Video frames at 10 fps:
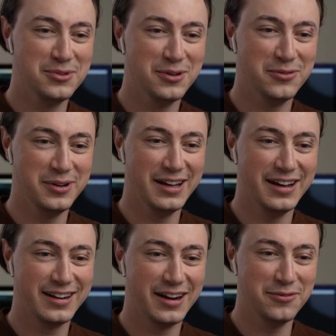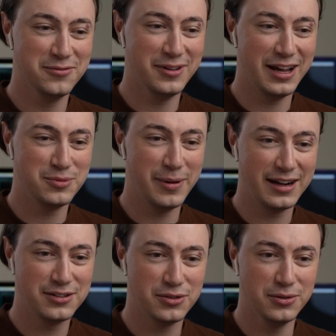So if we kind of flash
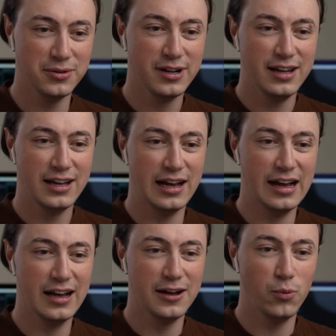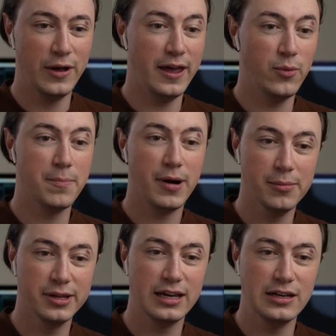back to when they went
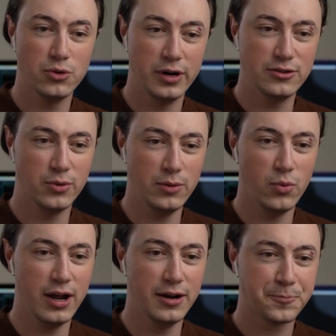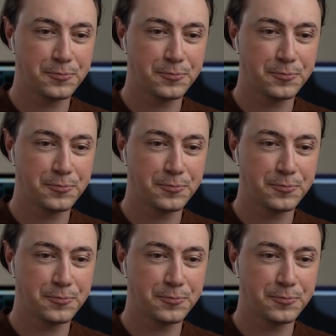public in 2021,